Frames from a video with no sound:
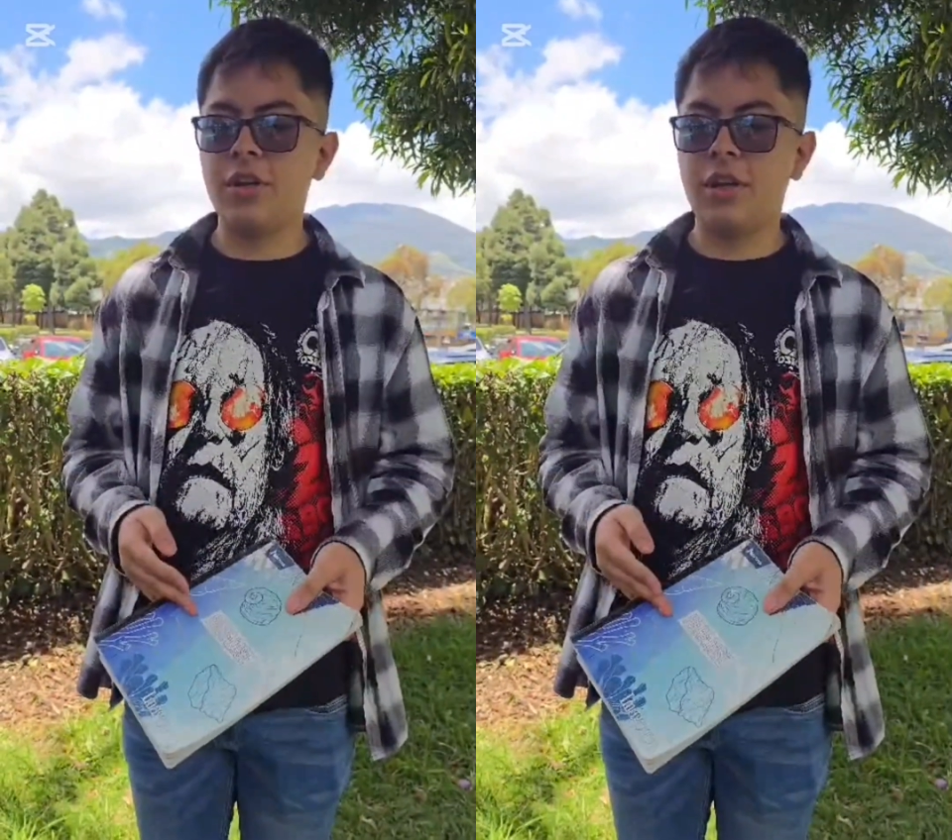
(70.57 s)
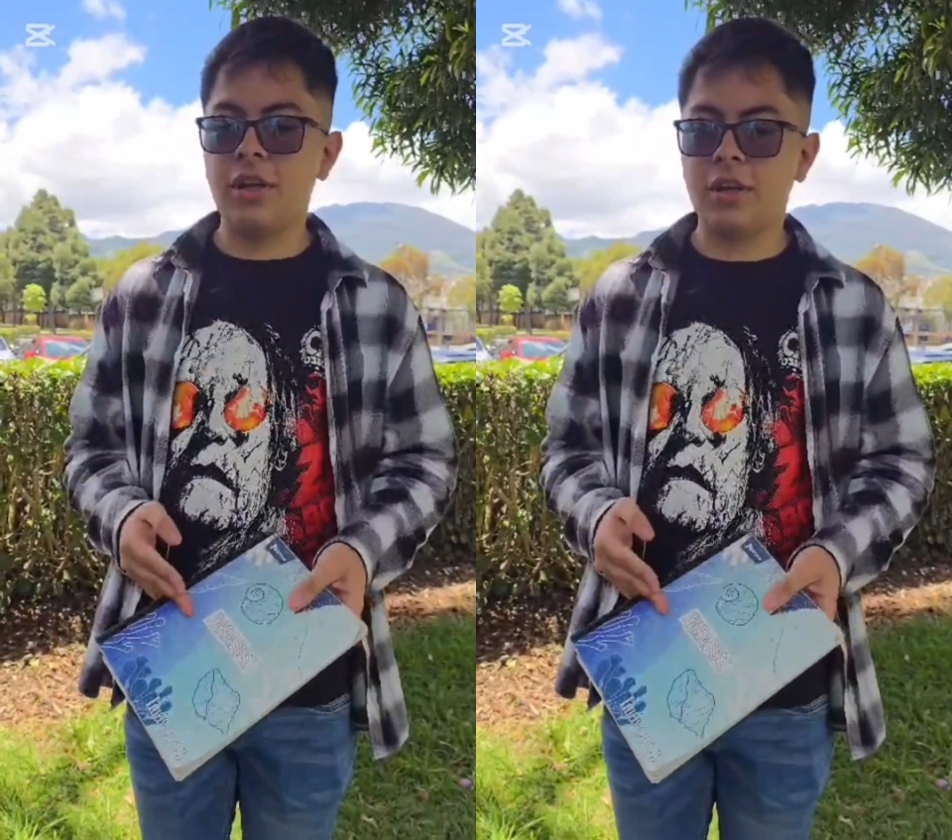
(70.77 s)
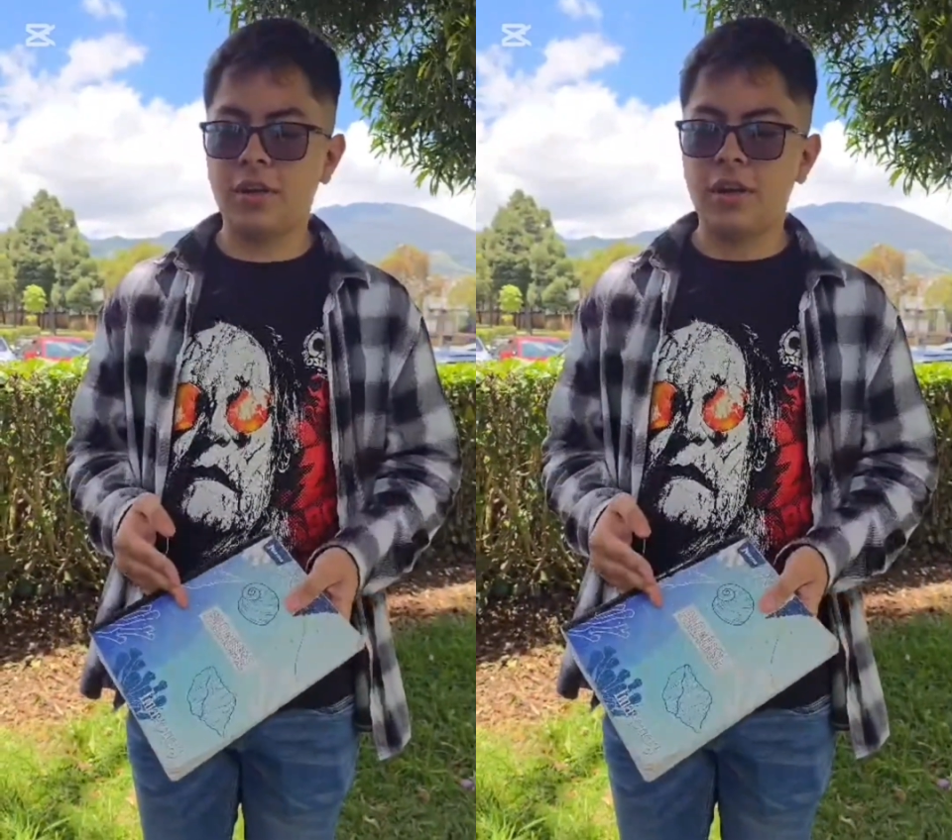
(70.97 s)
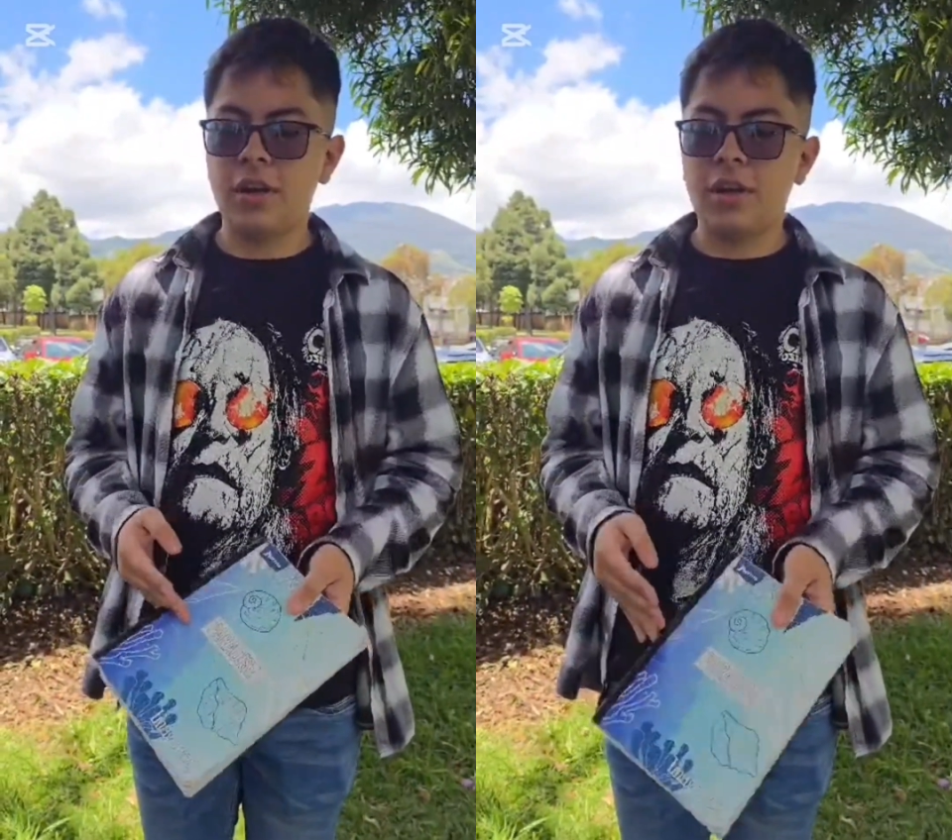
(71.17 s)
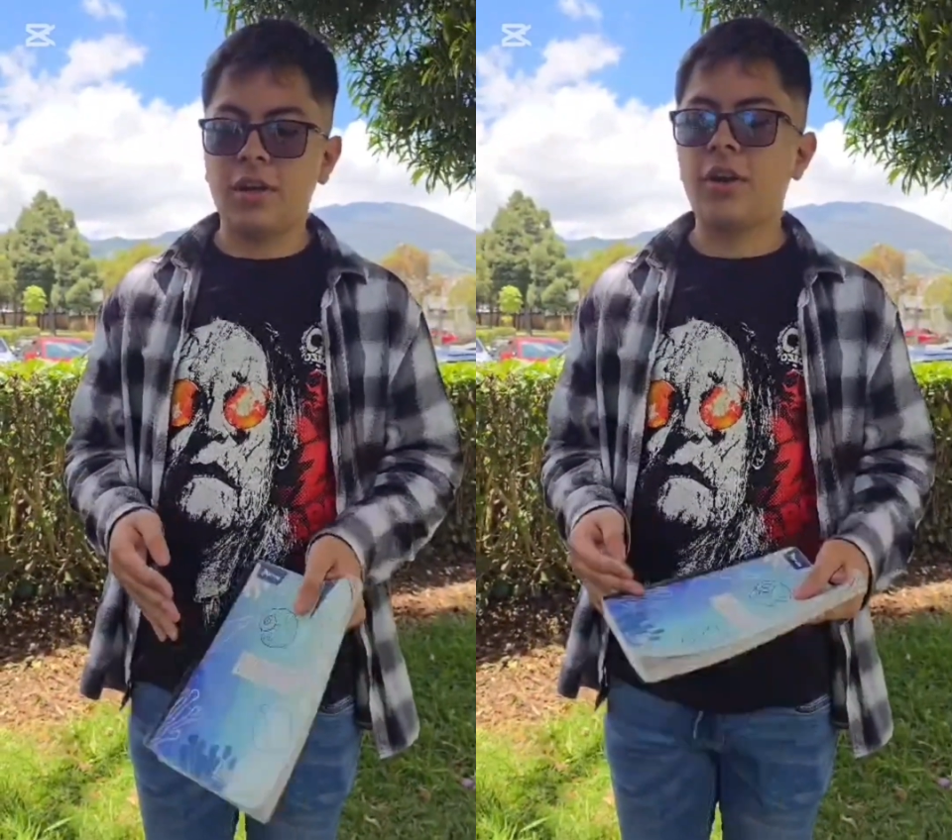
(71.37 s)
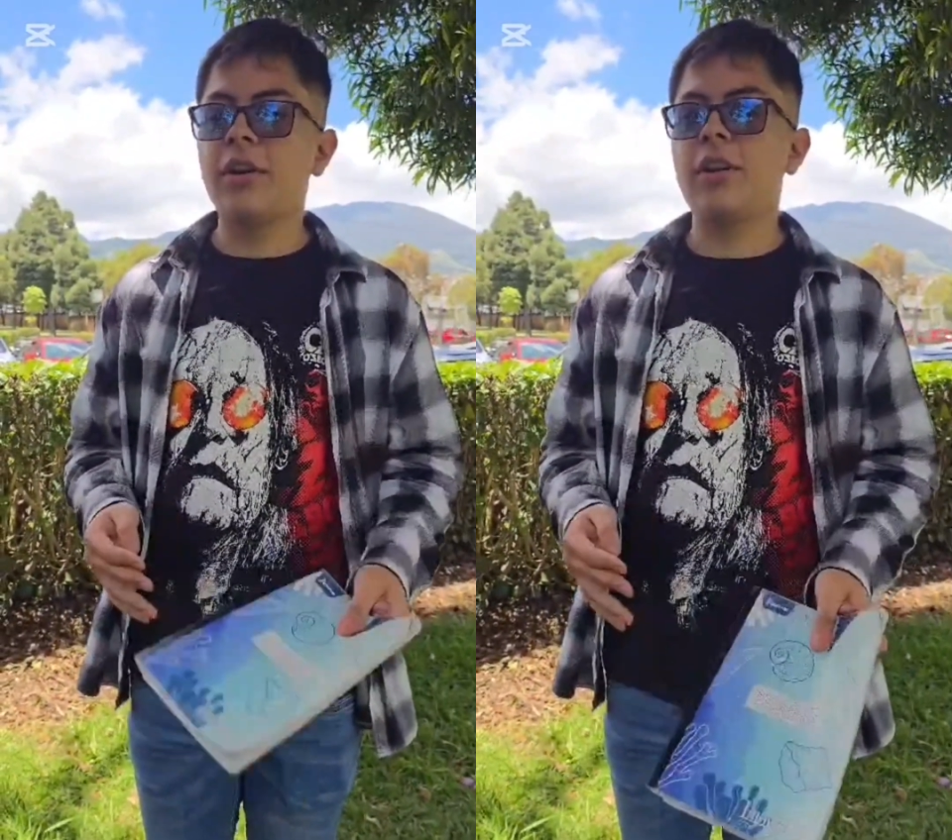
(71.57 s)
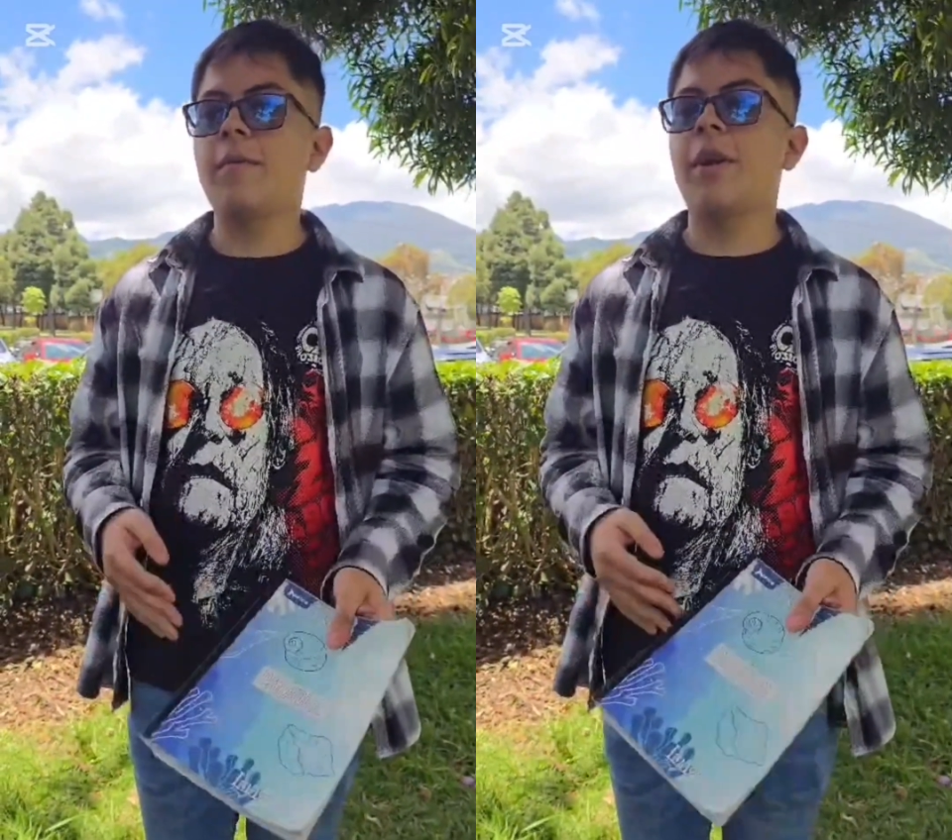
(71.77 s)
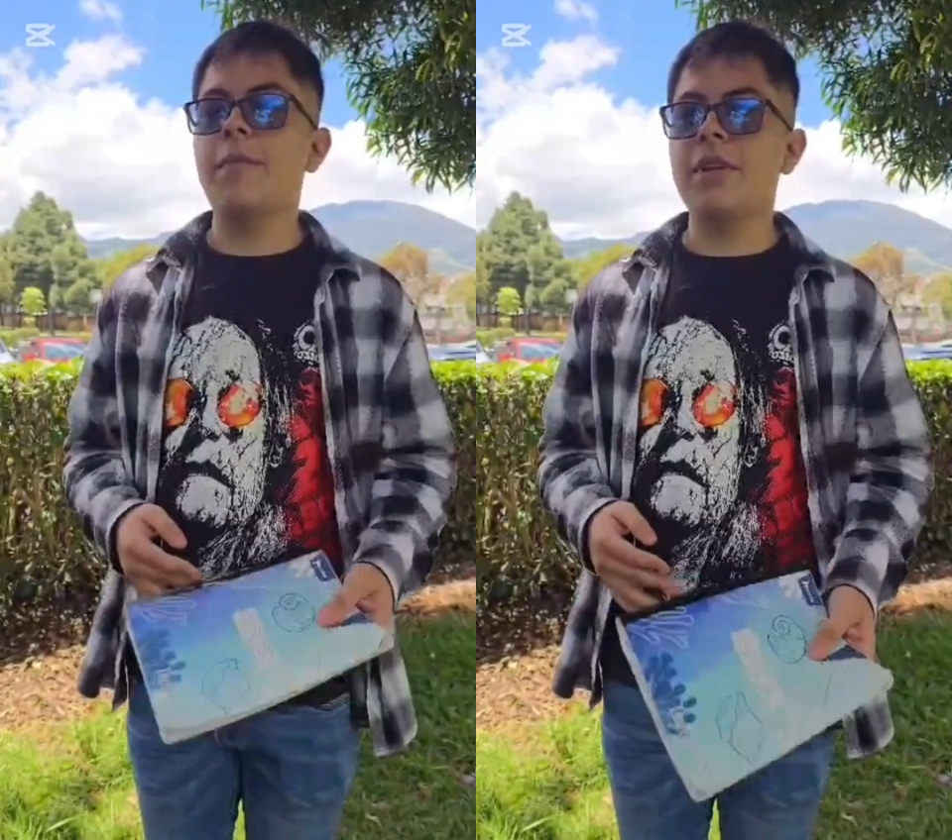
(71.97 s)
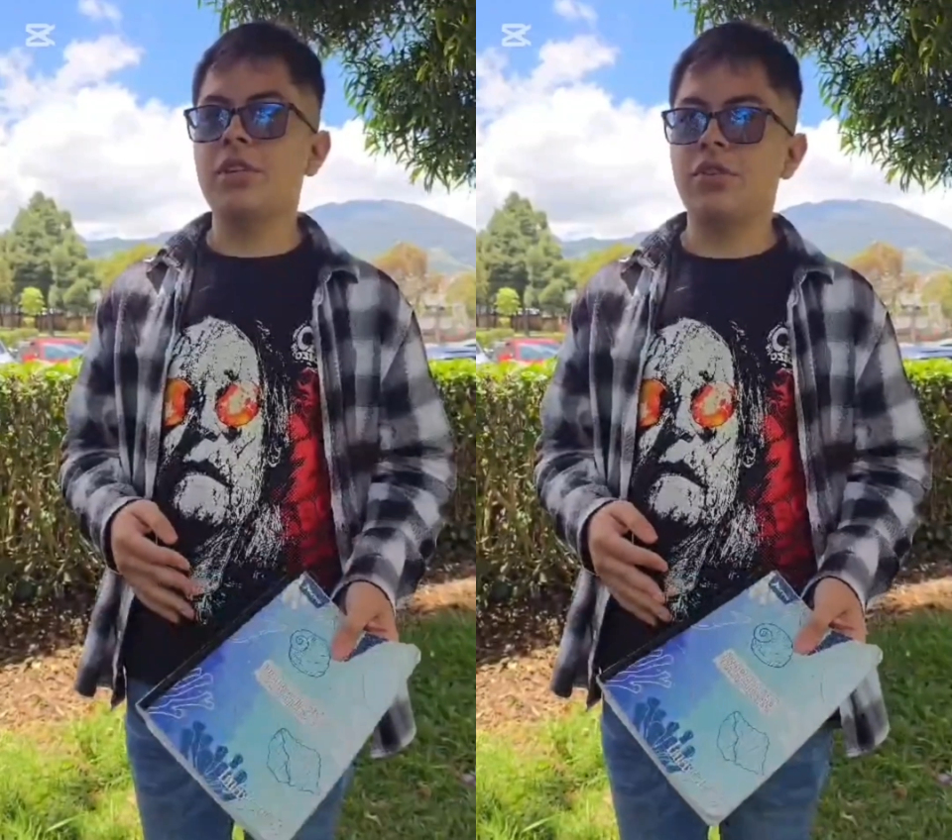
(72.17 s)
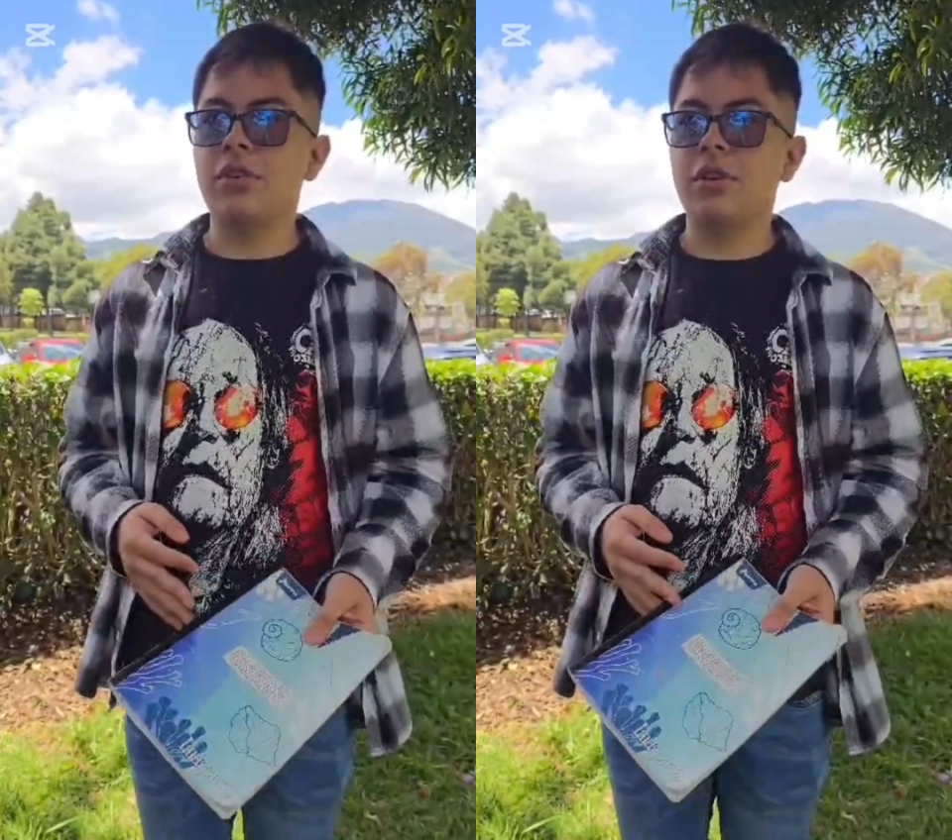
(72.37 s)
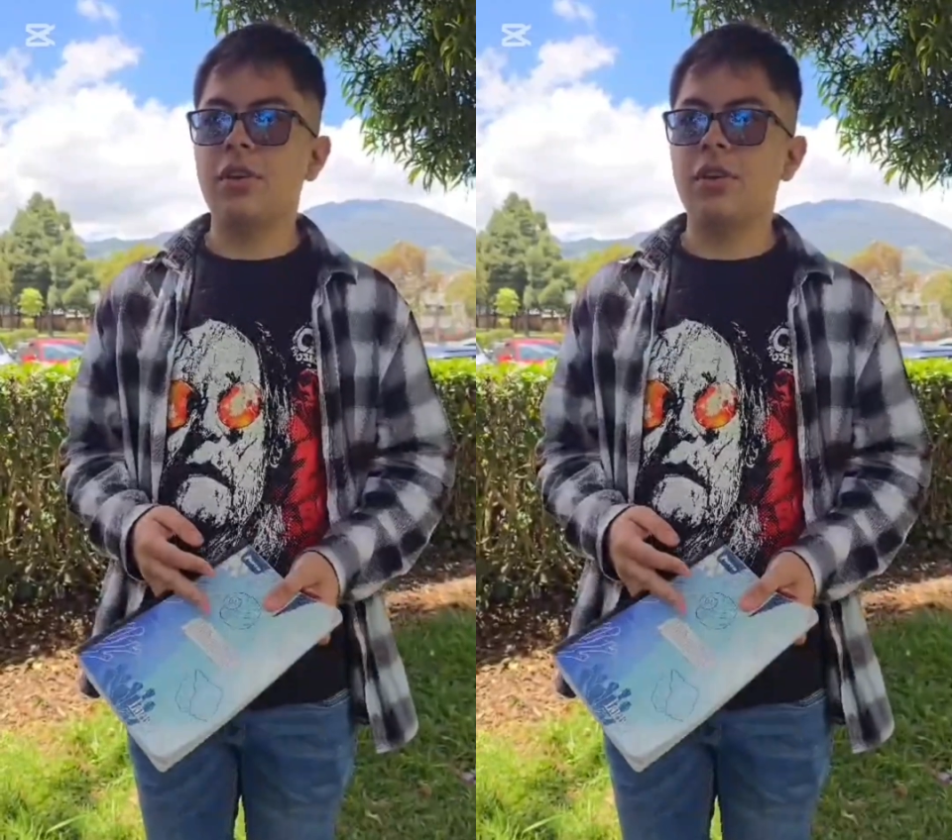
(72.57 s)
the cognitive dimension.